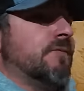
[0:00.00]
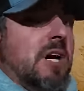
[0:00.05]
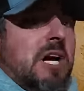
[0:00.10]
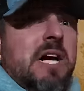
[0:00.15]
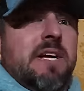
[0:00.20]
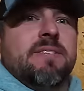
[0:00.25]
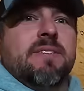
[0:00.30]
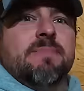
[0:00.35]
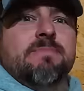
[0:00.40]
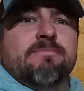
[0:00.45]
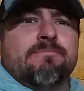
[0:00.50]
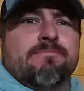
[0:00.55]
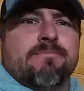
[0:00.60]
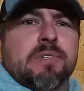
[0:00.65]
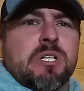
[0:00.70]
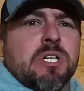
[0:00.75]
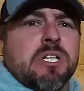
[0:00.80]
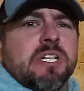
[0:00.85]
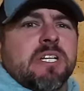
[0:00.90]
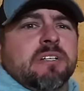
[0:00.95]
Awesome.
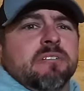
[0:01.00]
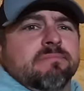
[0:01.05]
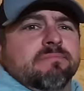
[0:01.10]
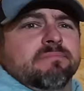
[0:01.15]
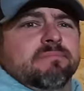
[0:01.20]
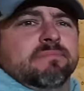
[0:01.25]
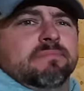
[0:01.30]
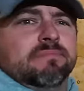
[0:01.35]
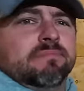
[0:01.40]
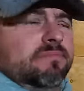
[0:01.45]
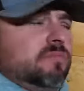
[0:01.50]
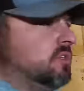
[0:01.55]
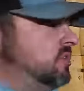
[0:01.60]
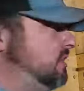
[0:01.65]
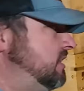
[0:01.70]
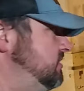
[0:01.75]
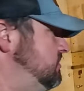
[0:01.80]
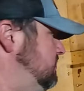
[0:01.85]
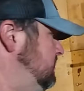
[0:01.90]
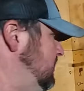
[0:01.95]
Good deal. So
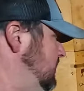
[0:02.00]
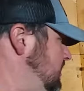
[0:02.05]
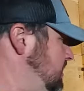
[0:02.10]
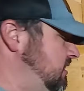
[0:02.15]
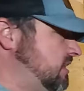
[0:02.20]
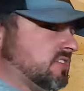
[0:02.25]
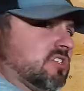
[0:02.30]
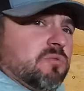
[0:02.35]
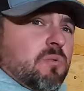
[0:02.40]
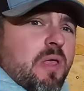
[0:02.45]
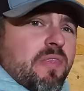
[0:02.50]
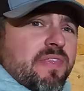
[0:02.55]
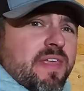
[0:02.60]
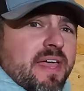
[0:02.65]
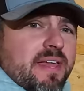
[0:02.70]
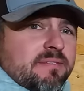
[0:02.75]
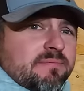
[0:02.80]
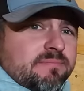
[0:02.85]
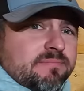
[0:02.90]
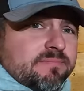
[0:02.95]
let's, uh, let's sweat
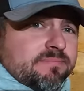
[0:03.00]
that.